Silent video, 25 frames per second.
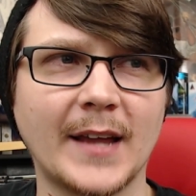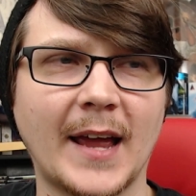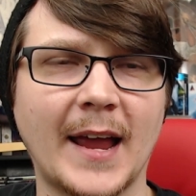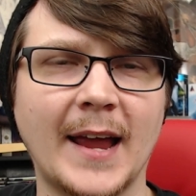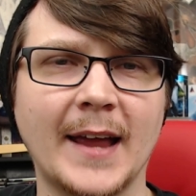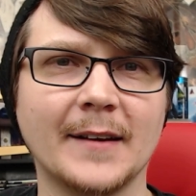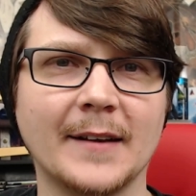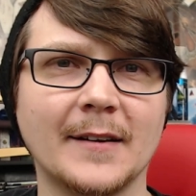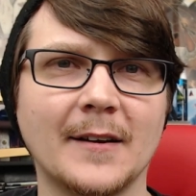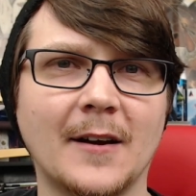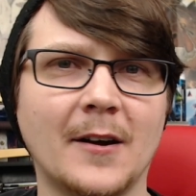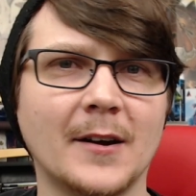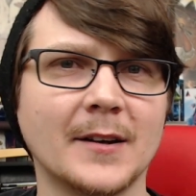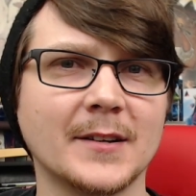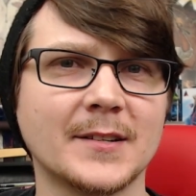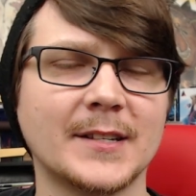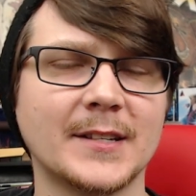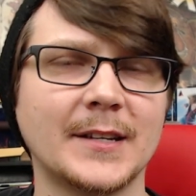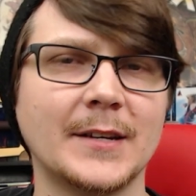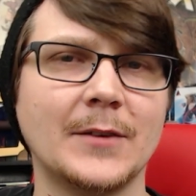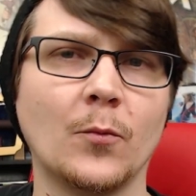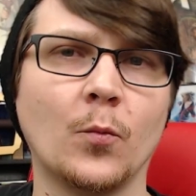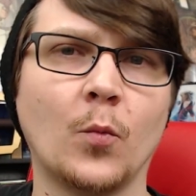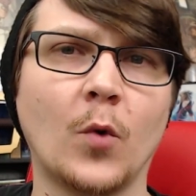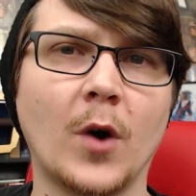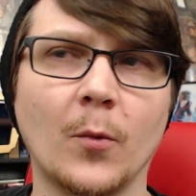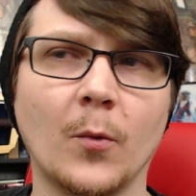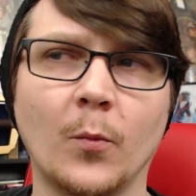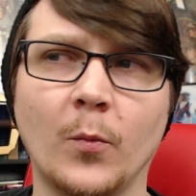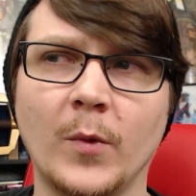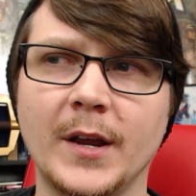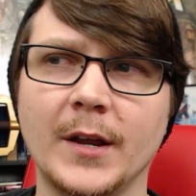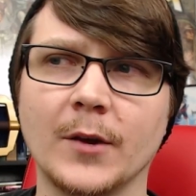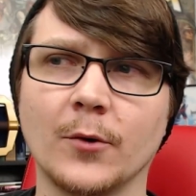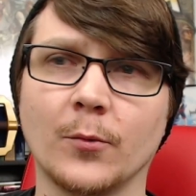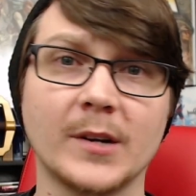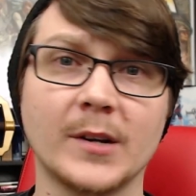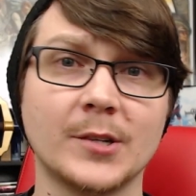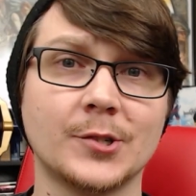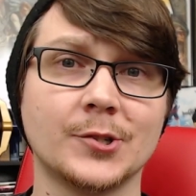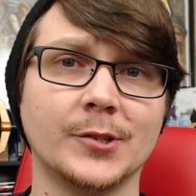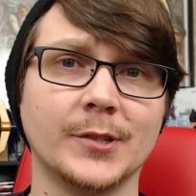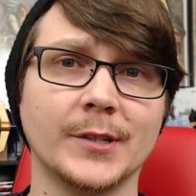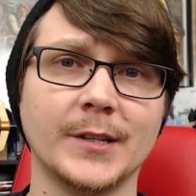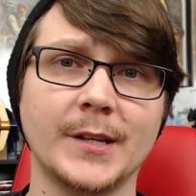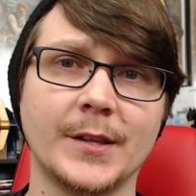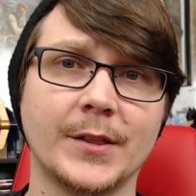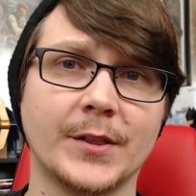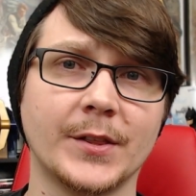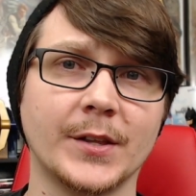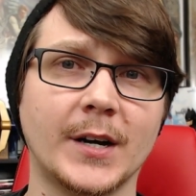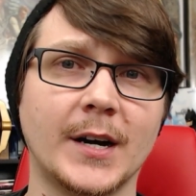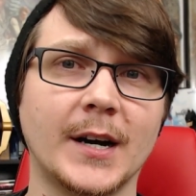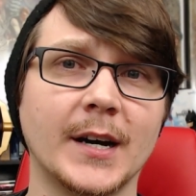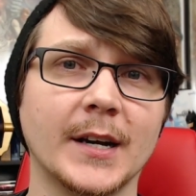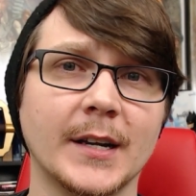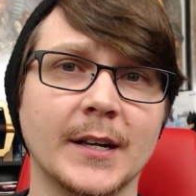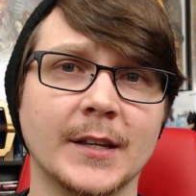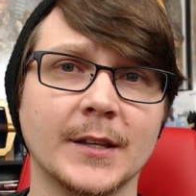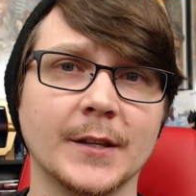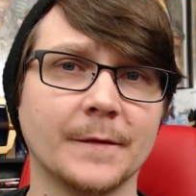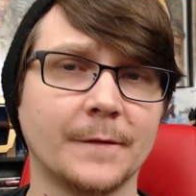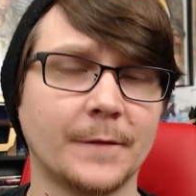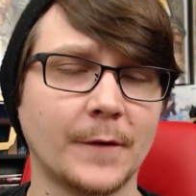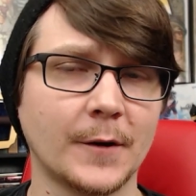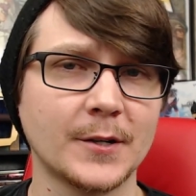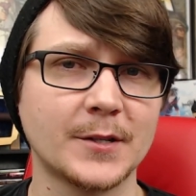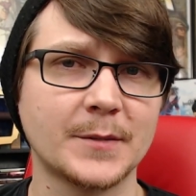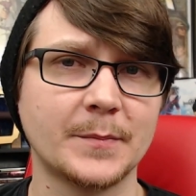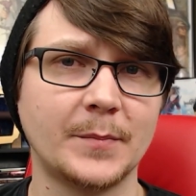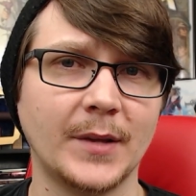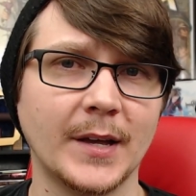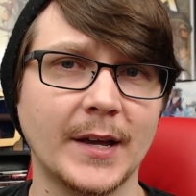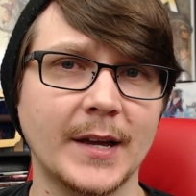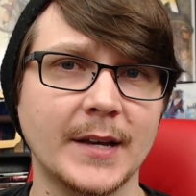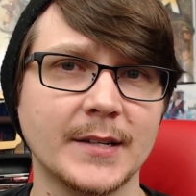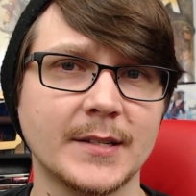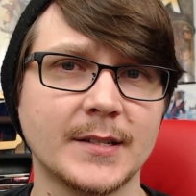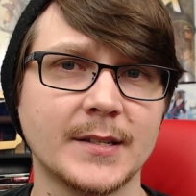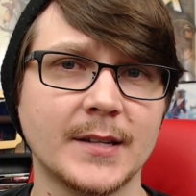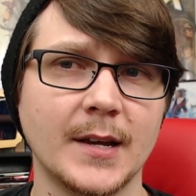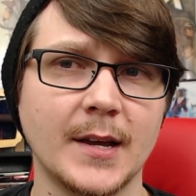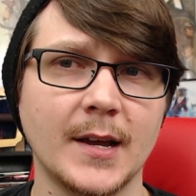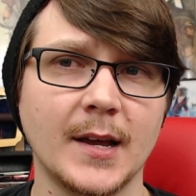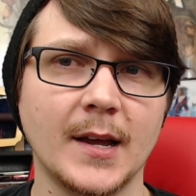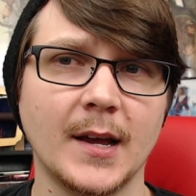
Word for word: And honestly, what we originally thought in the first place,